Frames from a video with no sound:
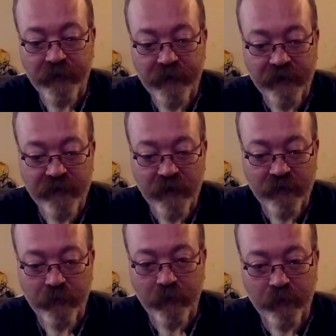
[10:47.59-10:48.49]
That's how some
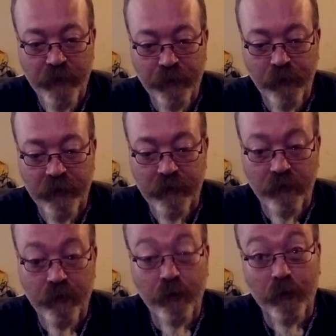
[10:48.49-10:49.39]
of those people get those
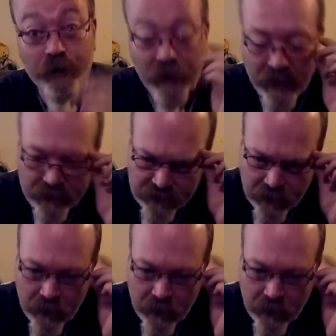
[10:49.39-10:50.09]
cool shots.